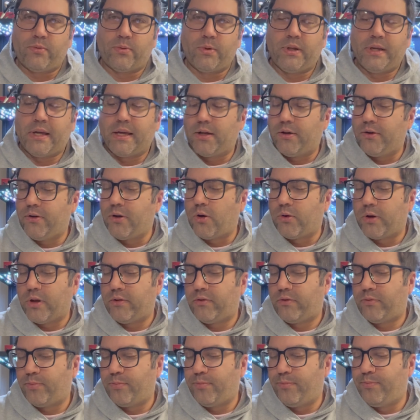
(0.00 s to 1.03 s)
really going to
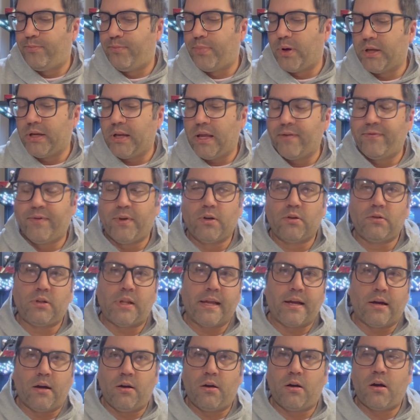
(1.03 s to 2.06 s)
notice. But if you're like
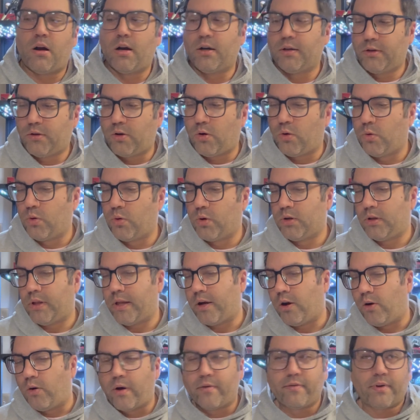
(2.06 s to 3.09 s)
a hardcore, like,
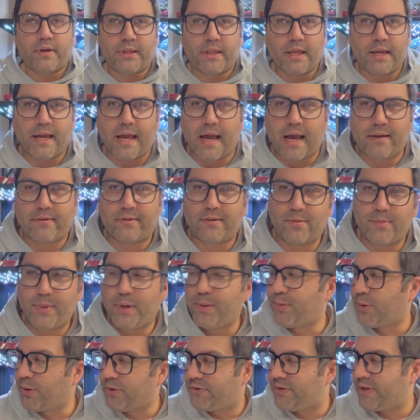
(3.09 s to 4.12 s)
oh, everything has to be
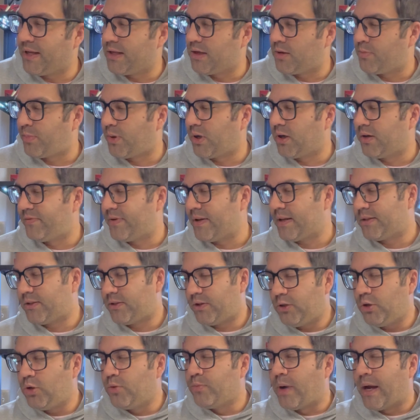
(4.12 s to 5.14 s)
pristine and perfect,
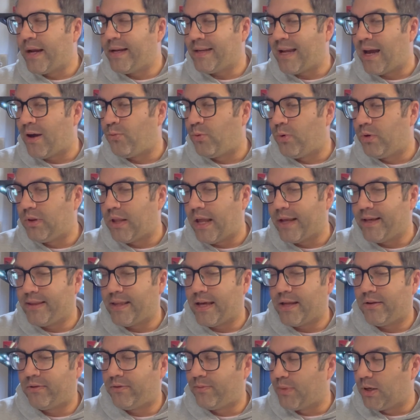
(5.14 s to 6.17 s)
you might not like that
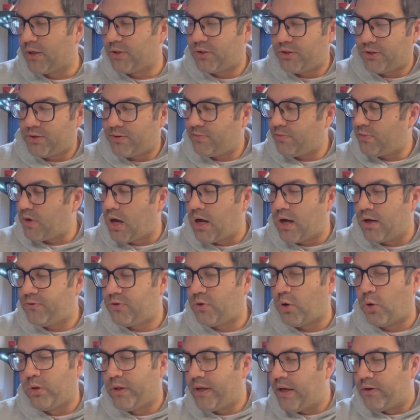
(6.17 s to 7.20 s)
as much.
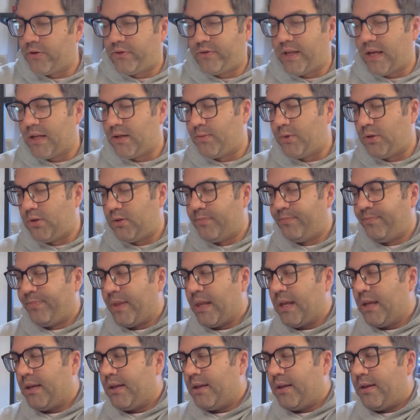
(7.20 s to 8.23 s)
Totally understandable.
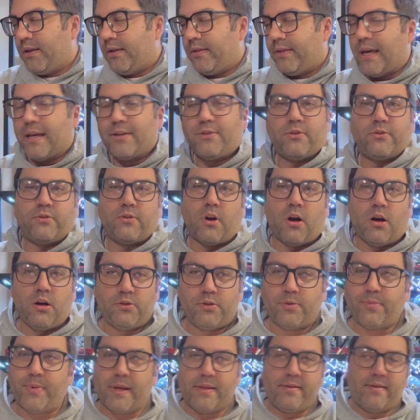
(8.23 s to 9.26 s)
That just all
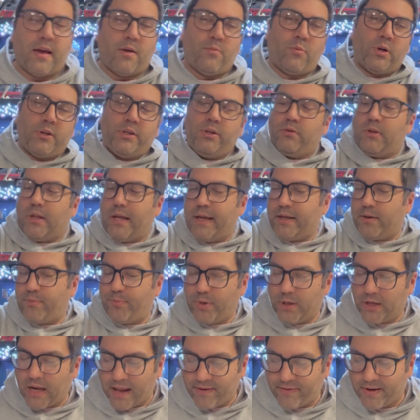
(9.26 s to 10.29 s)
depends on what you like.
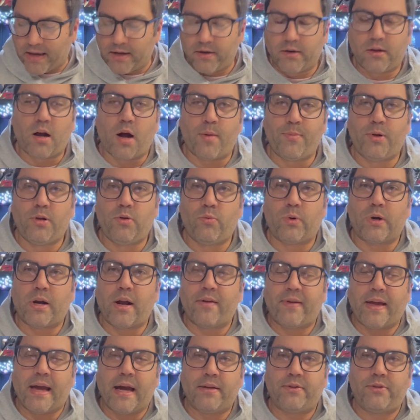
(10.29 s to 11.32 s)
But I've had a couple where I've
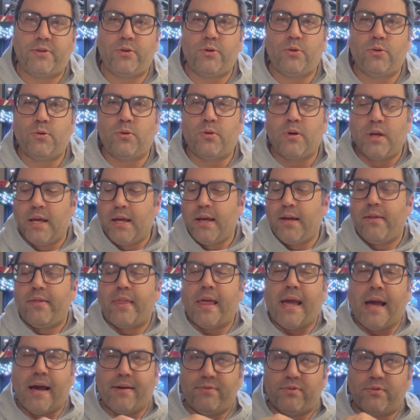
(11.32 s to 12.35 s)
had to, they
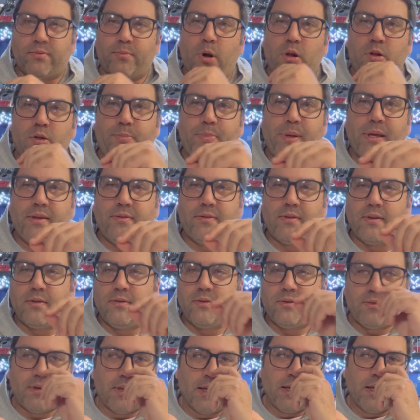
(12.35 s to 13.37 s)
have smaller pieces